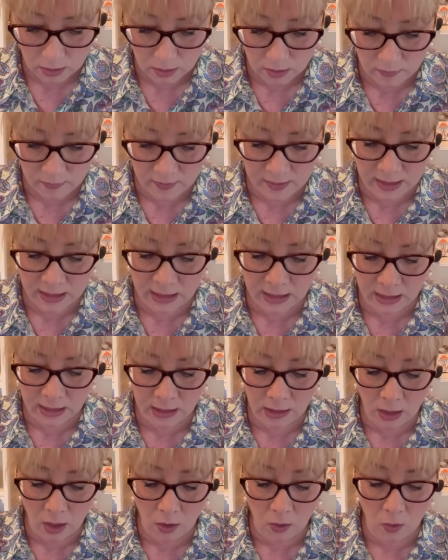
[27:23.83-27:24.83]

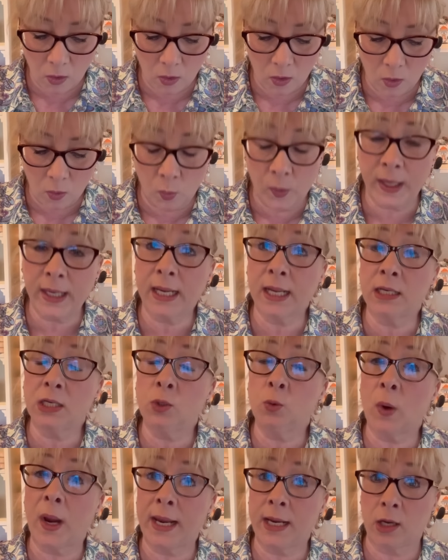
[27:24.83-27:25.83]
the weekend
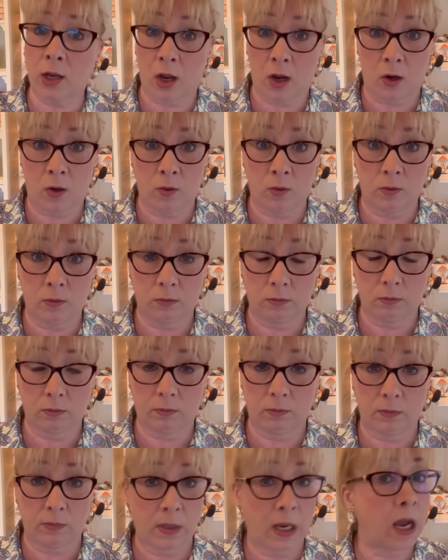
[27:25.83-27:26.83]
in Waco,
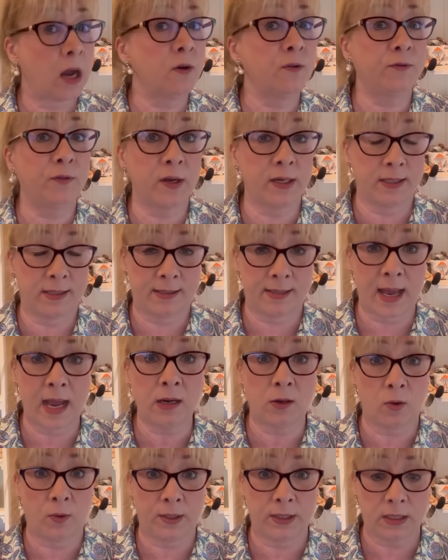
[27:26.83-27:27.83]
how fun is
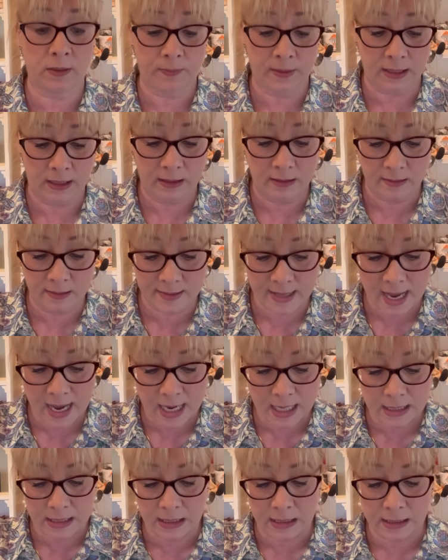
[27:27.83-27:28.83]
that going to be?
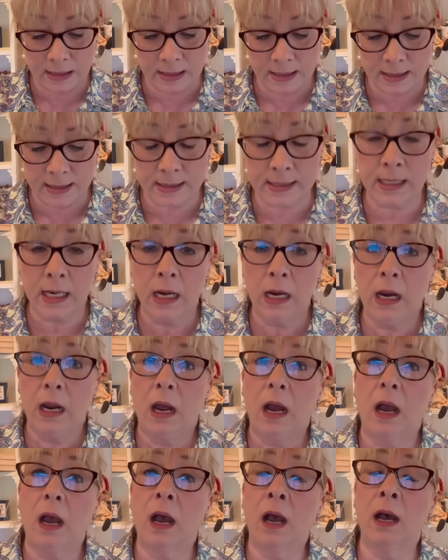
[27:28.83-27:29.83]
That is
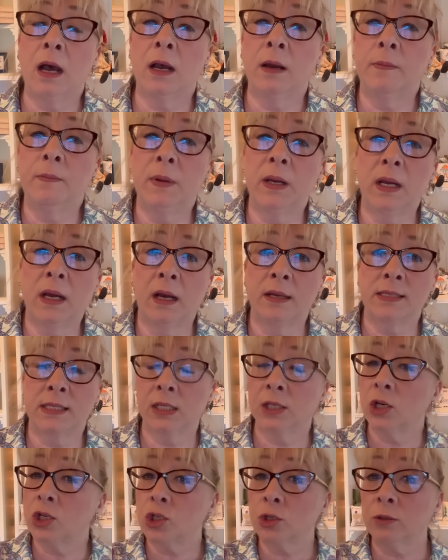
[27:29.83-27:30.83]
um, a
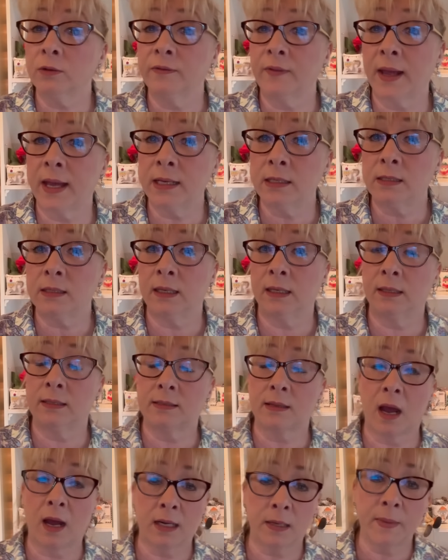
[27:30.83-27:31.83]
signature event.
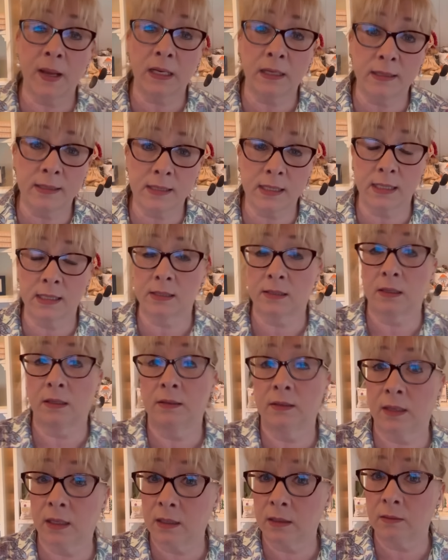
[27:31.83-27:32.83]
It's Anabella's, is
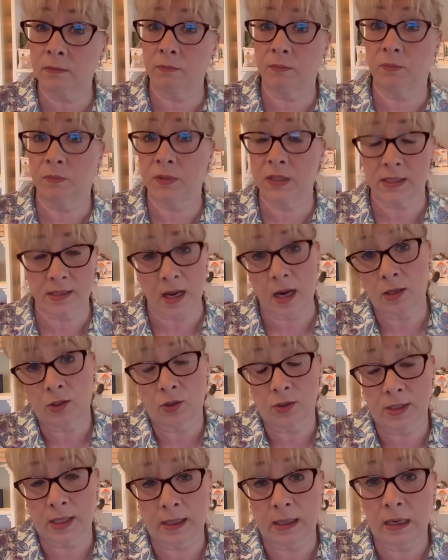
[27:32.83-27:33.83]
the
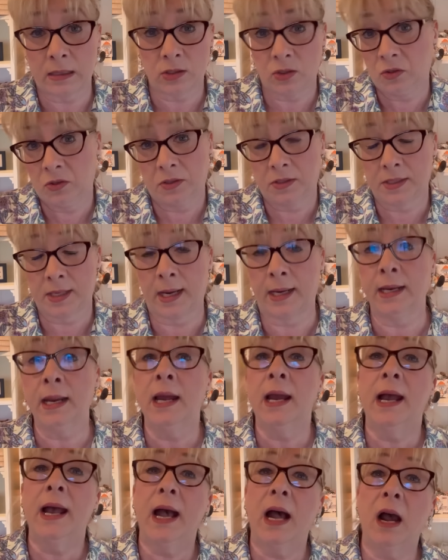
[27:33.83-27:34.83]
designers, I guess you could say.
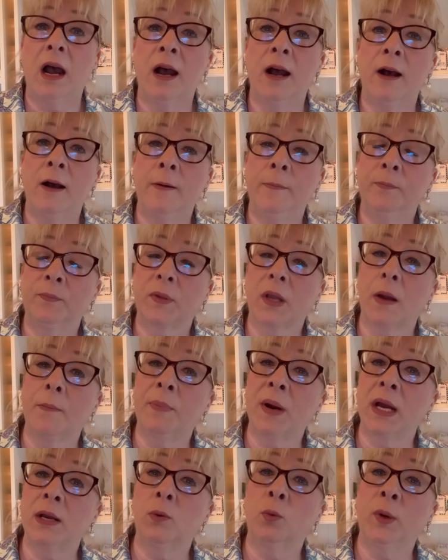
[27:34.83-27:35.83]
Um,
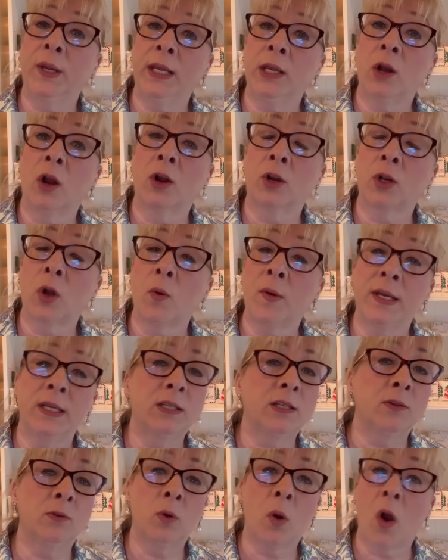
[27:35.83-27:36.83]
but we are going
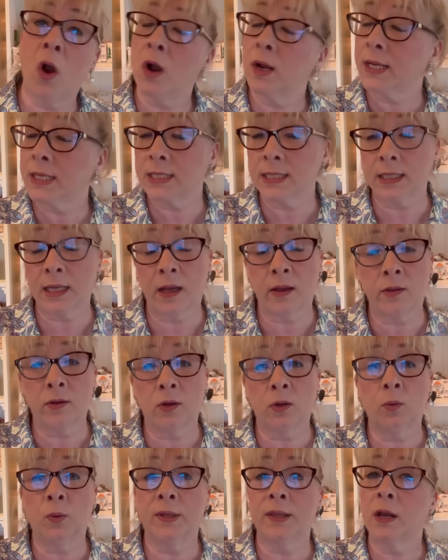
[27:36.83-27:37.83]
to all get
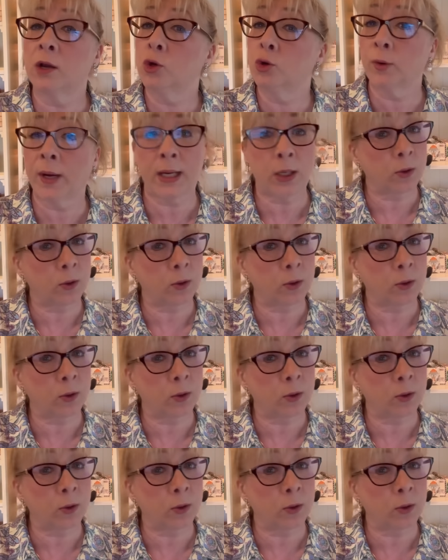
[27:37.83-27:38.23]
together with a great